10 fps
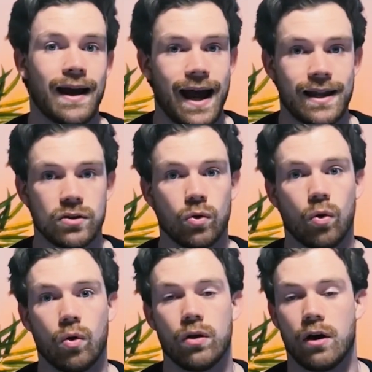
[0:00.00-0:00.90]
and
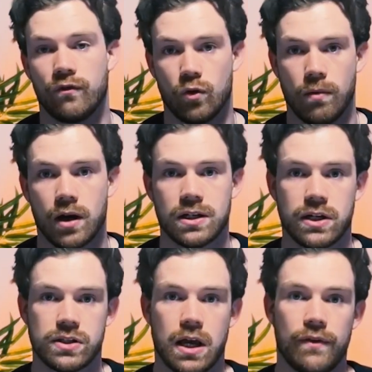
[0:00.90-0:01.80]
or a full
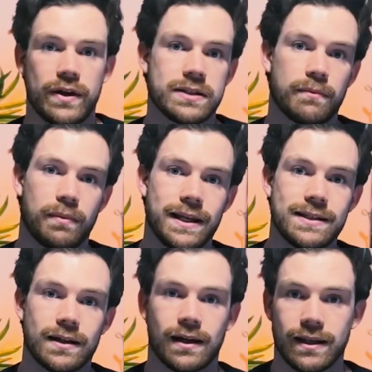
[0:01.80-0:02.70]
marketing service,
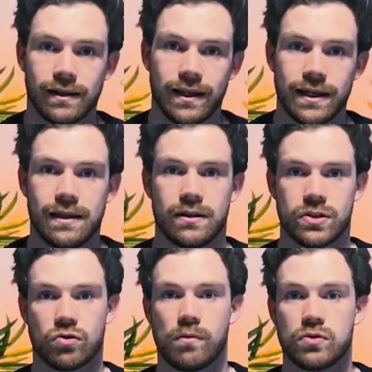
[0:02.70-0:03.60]
please click the link in the
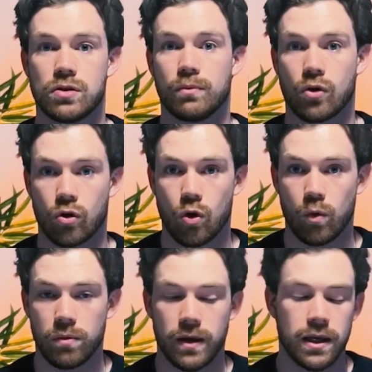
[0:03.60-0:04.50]
description to book a call
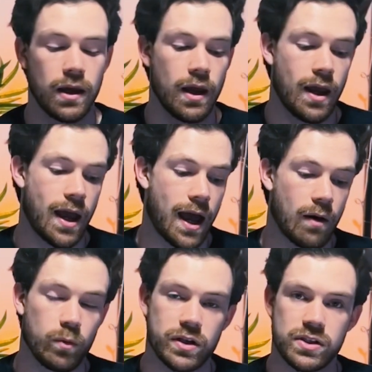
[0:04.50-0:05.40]
with me,
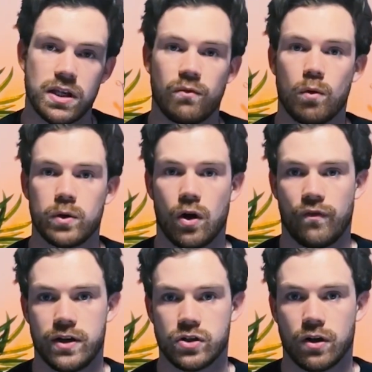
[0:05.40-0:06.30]
and we can see if what we
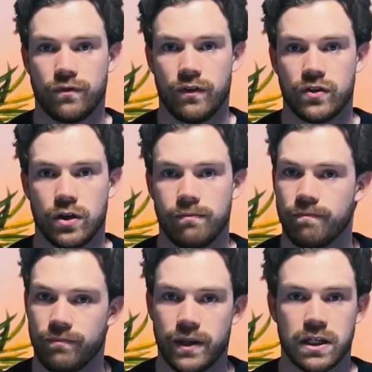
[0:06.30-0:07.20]
offer is a good fit for you.
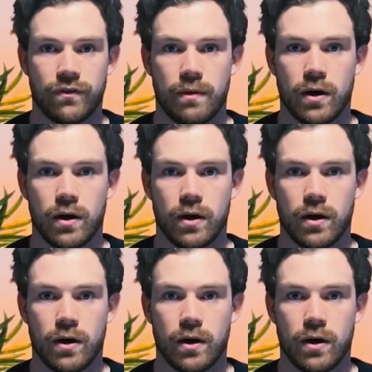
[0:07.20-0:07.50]
Thank you very